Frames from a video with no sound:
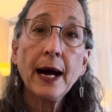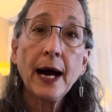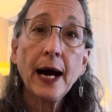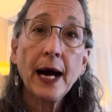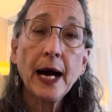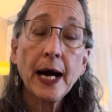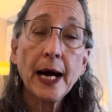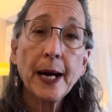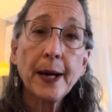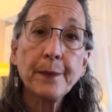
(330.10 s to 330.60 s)

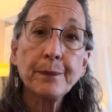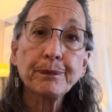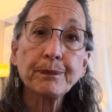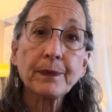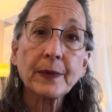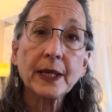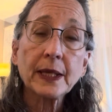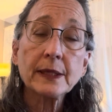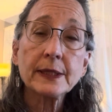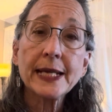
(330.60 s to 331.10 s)
um,
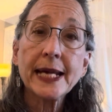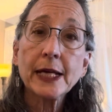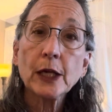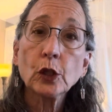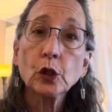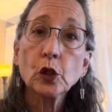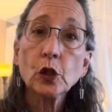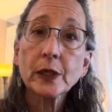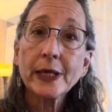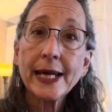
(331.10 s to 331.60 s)
take a
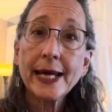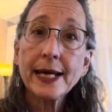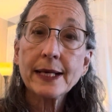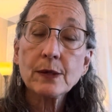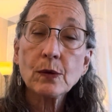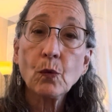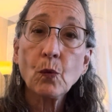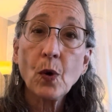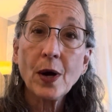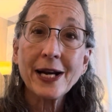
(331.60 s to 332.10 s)
look at
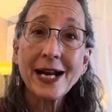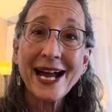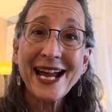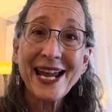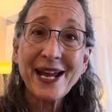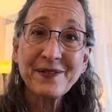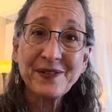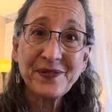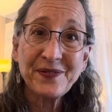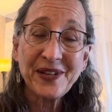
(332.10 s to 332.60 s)
what I
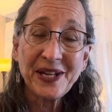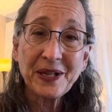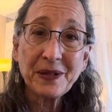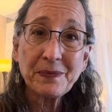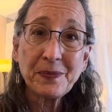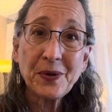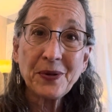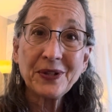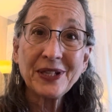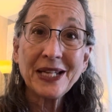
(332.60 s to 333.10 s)
have
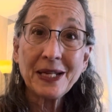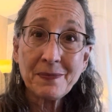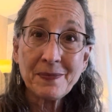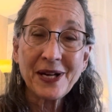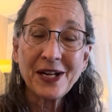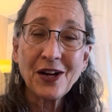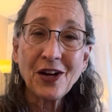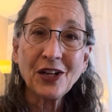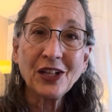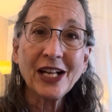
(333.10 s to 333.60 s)
available in
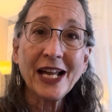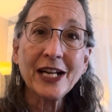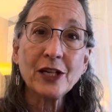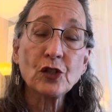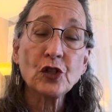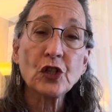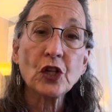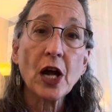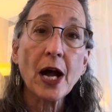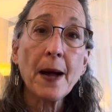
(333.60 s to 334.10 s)
my online
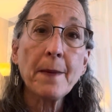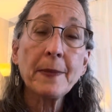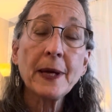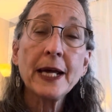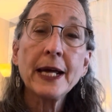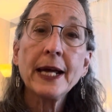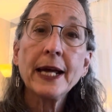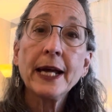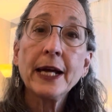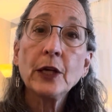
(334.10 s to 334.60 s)
shop.
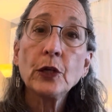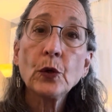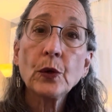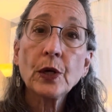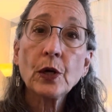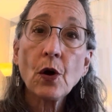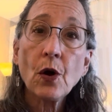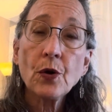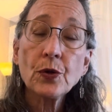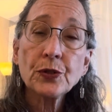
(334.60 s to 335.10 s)
You
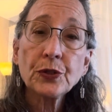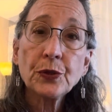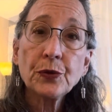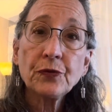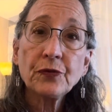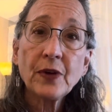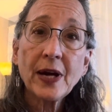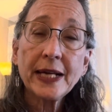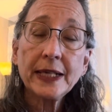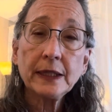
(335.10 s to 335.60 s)
can also
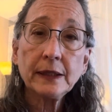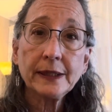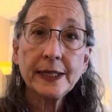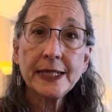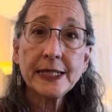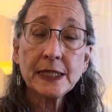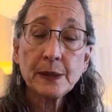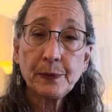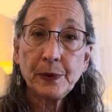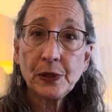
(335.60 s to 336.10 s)
find
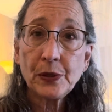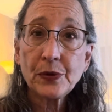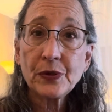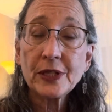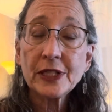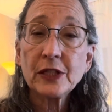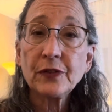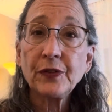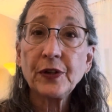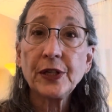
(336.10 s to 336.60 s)
links below
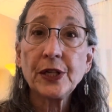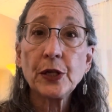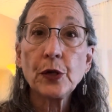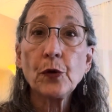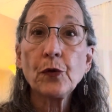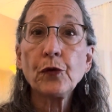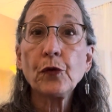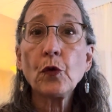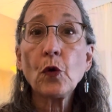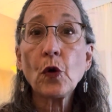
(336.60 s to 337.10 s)
this video
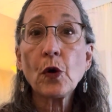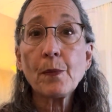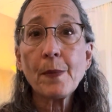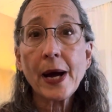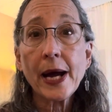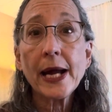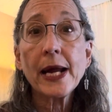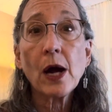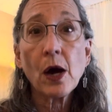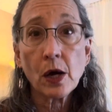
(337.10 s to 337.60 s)
for
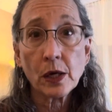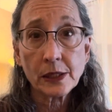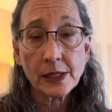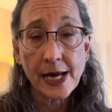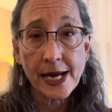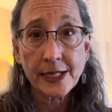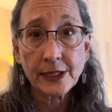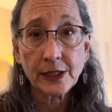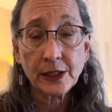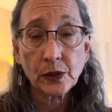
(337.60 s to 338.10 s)
my
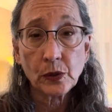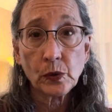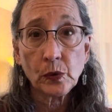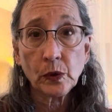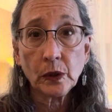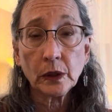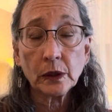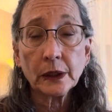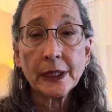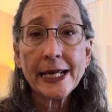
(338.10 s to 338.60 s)
online
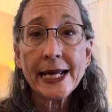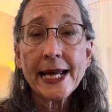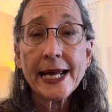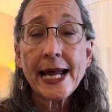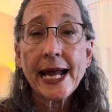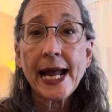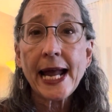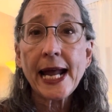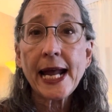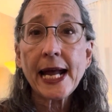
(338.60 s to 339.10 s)
school.
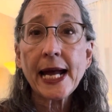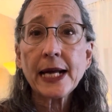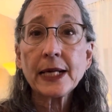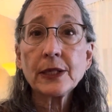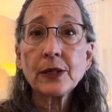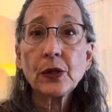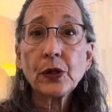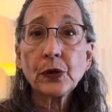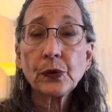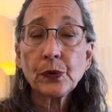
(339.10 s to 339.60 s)

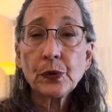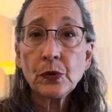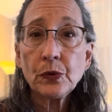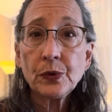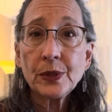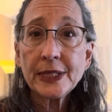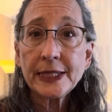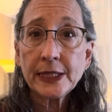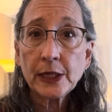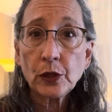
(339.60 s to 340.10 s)
And through
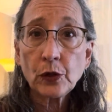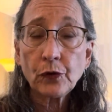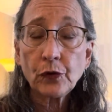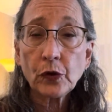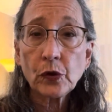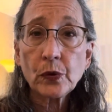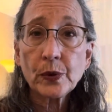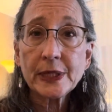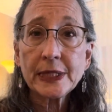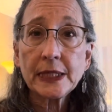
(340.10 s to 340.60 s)
the Center for
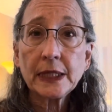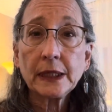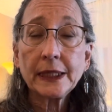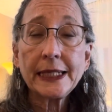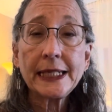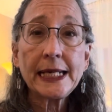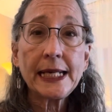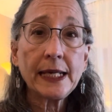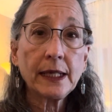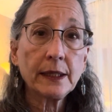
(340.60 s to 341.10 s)

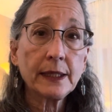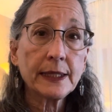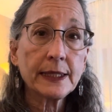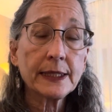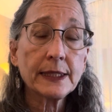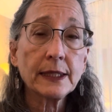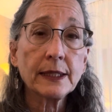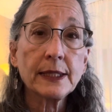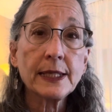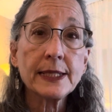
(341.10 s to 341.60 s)
Crystalline Healing
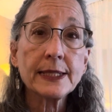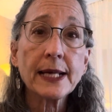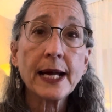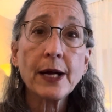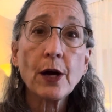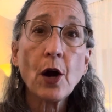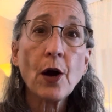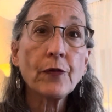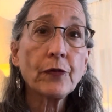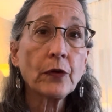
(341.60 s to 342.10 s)
Studies, I
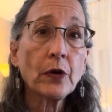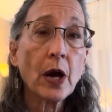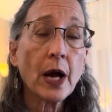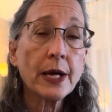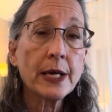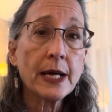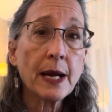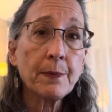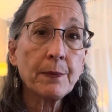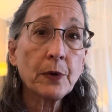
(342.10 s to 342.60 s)
offer a
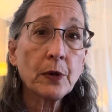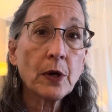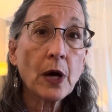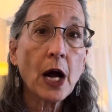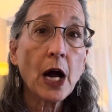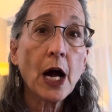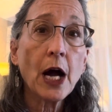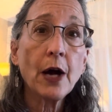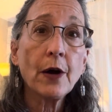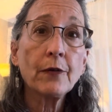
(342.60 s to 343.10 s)
number
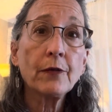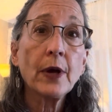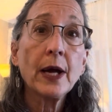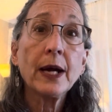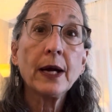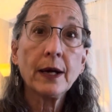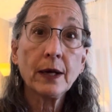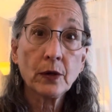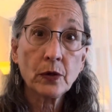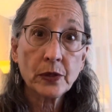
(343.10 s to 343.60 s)
of
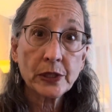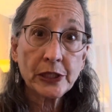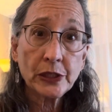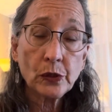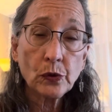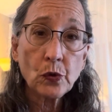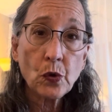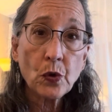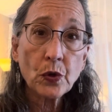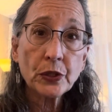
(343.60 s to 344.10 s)

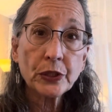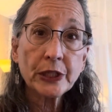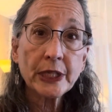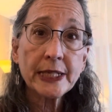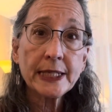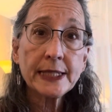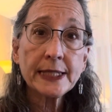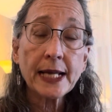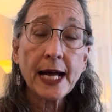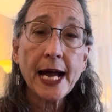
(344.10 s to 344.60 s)
crystal
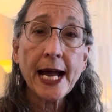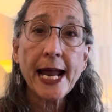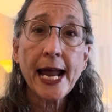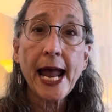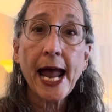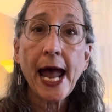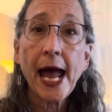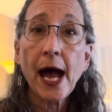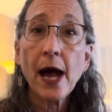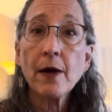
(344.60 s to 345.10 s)
courses. I
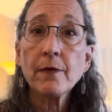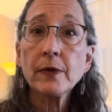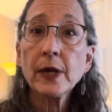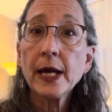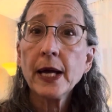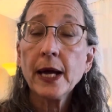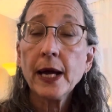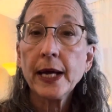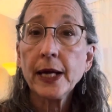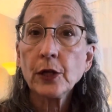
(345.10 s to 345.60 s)
have
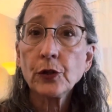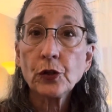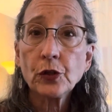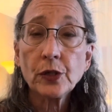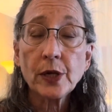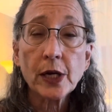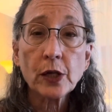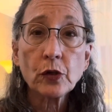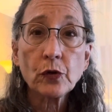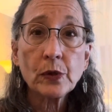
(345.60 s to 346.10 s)

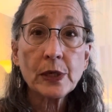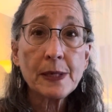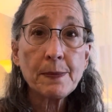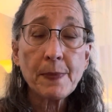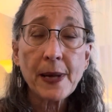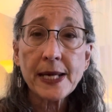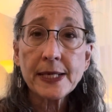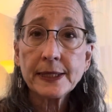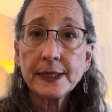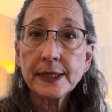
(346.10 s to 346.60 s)
introductory
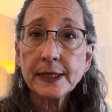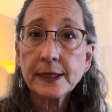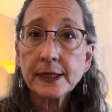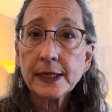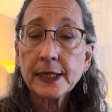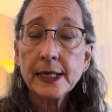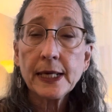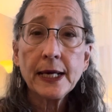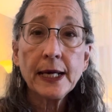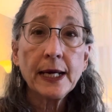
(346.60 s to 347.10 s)

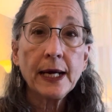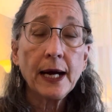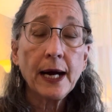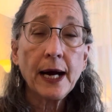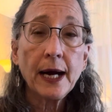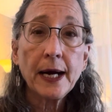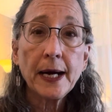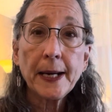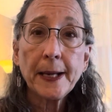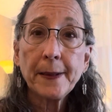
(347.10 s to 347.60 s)
basic
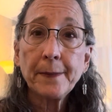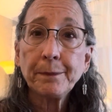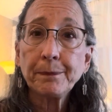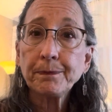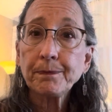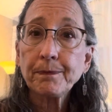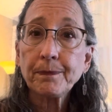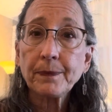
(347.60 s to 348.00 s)
um,